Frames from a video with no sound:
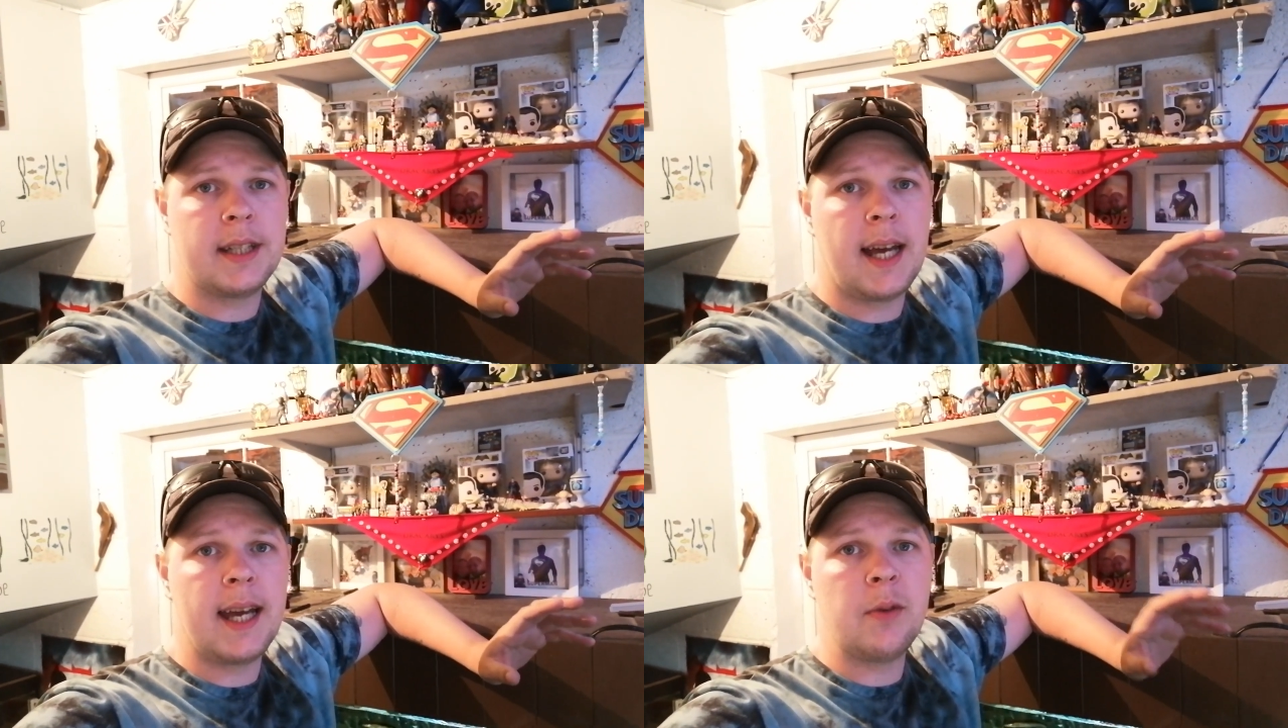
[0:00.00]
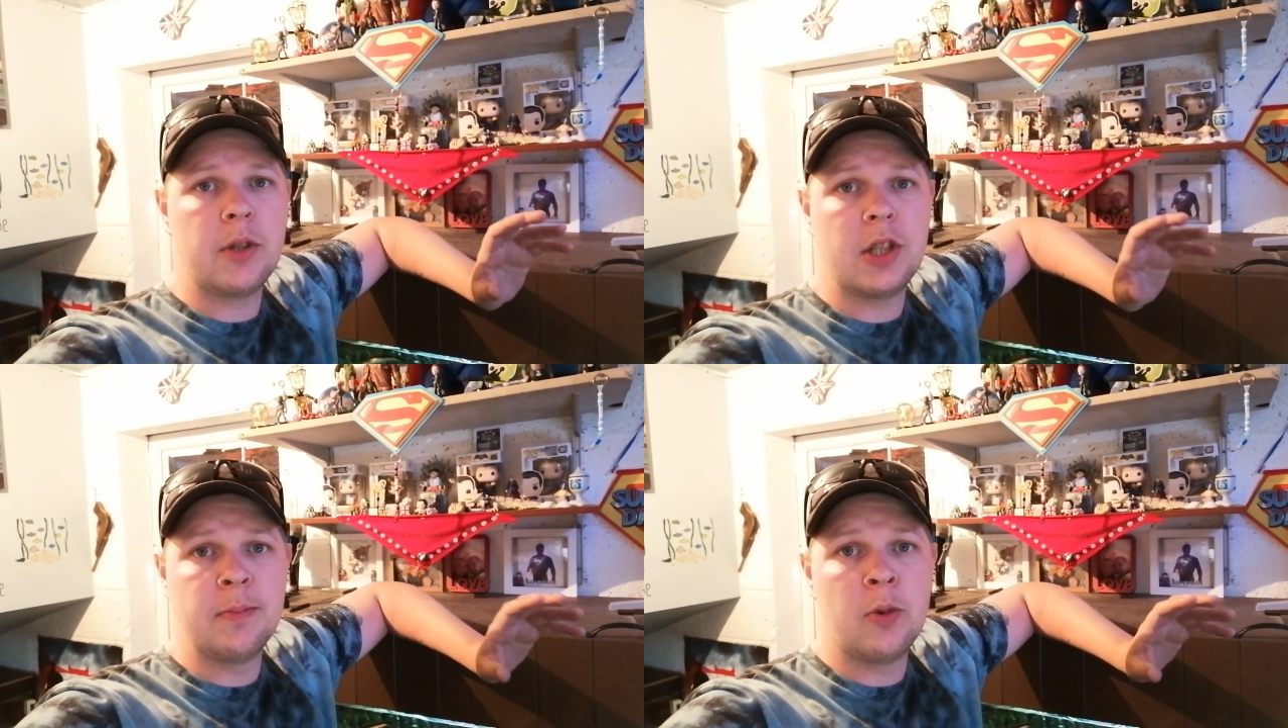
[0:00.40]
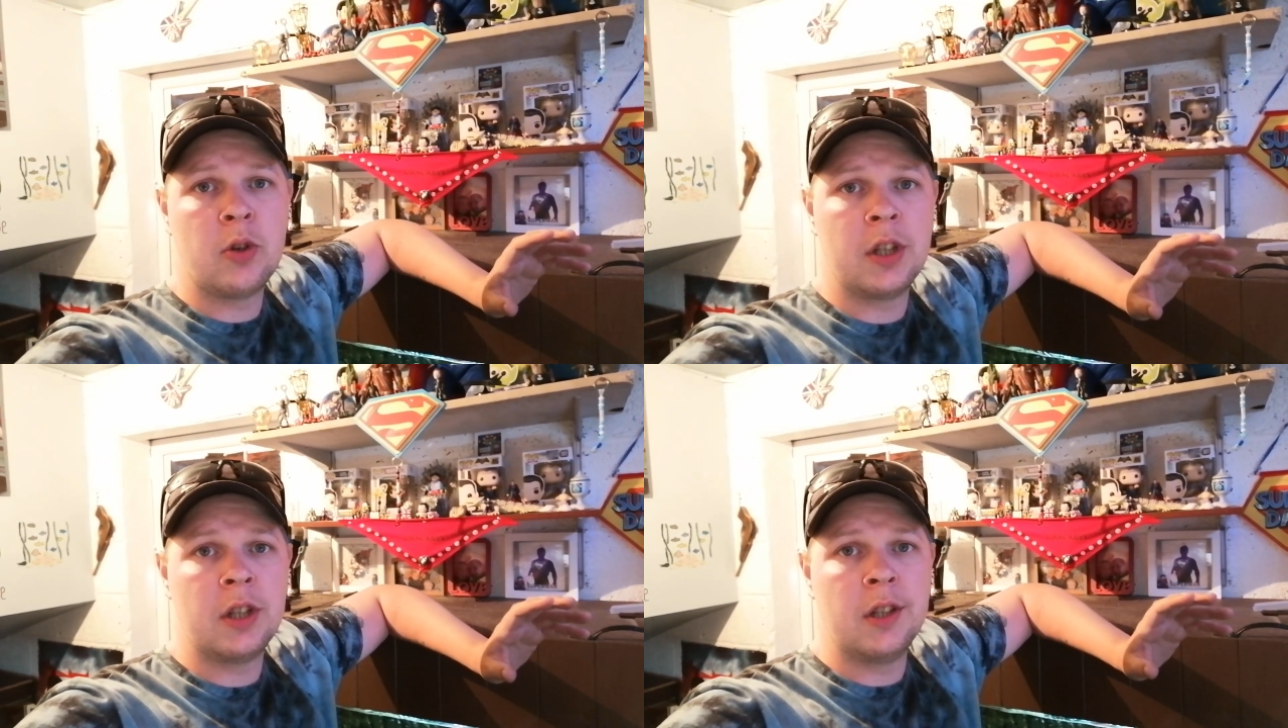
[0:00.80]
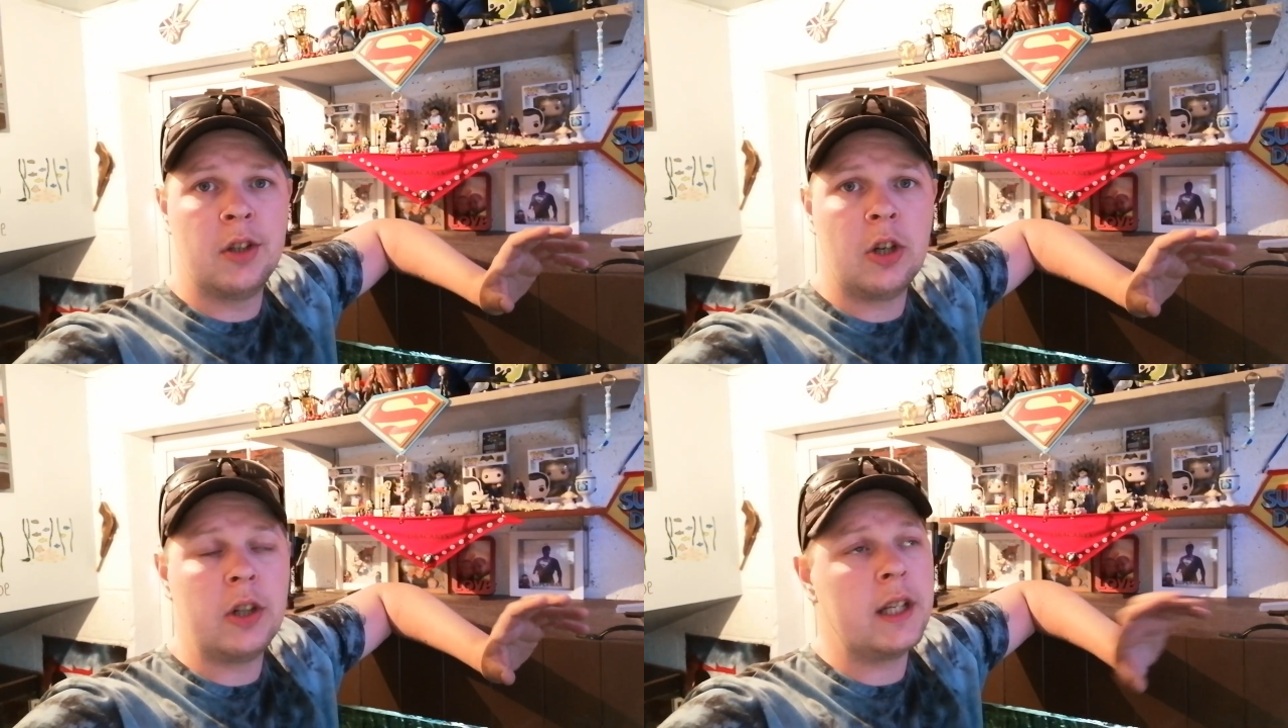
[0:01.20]
a day, which is morning
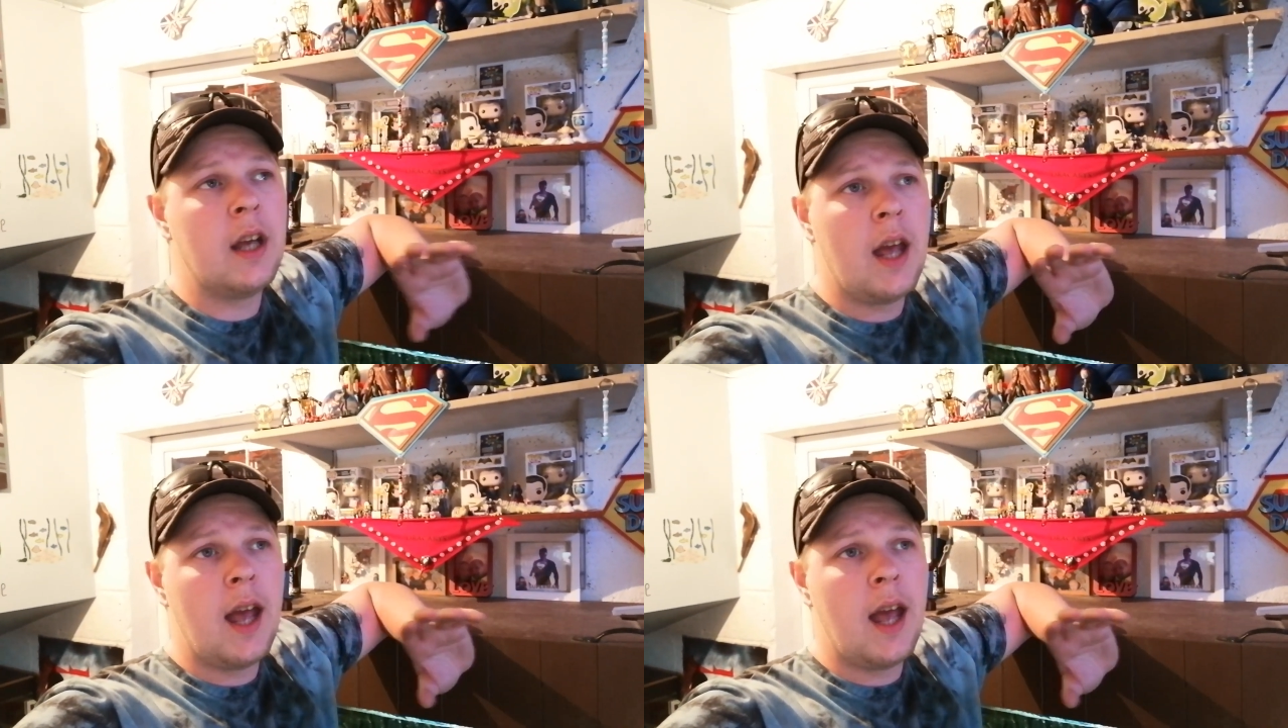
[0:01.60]
and night,